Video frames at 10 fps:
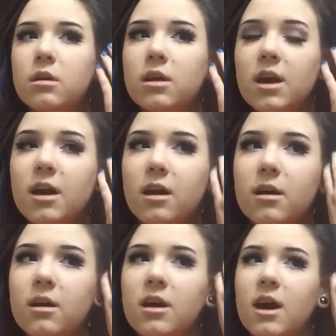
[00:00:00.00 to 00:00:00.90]
Yeah.
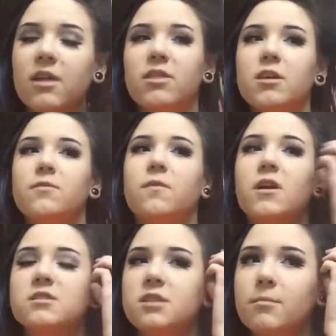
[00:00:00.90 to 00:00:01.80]
I think
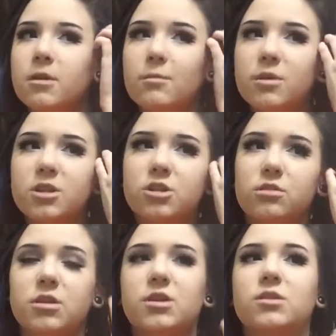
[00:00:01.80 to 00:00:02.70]
first I'm gonna bleach
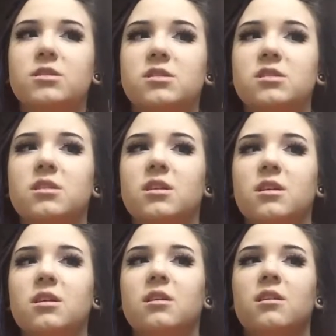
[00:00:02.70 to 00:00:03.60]
your roots.
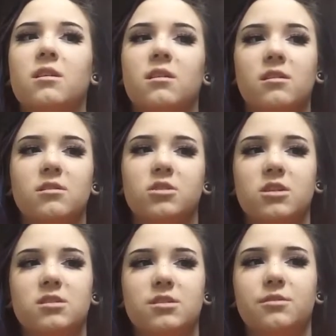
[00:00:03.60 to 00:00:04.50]

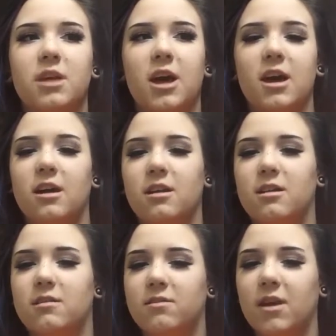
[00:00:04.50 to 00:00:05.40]
Just so
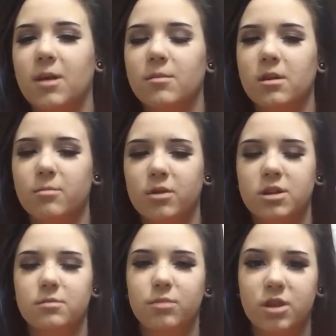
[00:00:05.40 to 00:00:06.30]
that... Like, I'm gonna
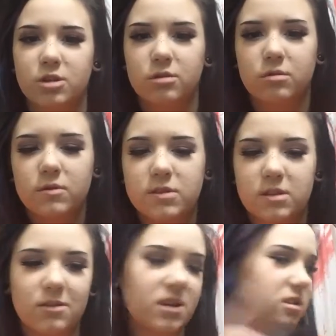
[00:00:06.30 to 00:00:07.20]
bleach your roots
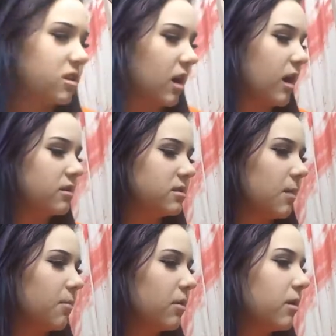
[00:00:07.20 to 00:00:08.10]
and the rest of your hair
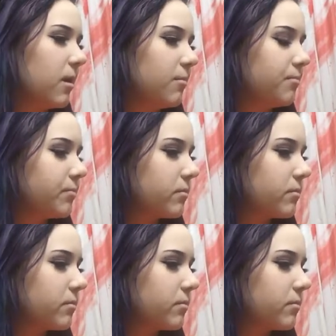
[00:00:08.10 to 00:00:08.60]
separately.